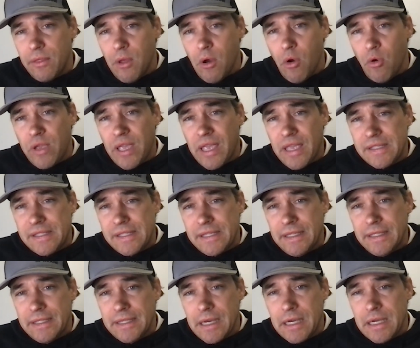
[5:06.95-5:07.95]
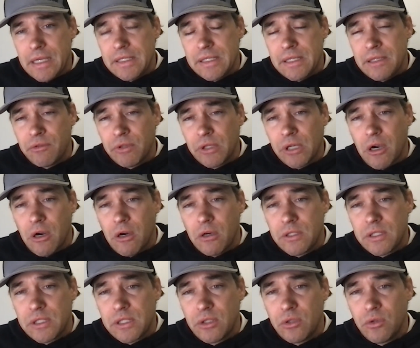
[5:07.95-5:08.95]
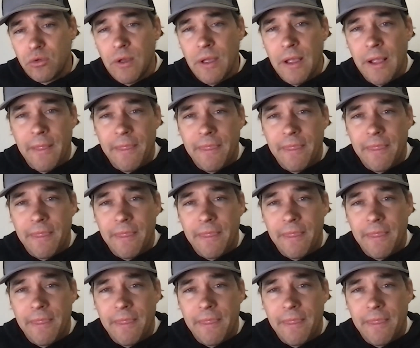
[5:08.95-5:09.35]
OKC does in regards to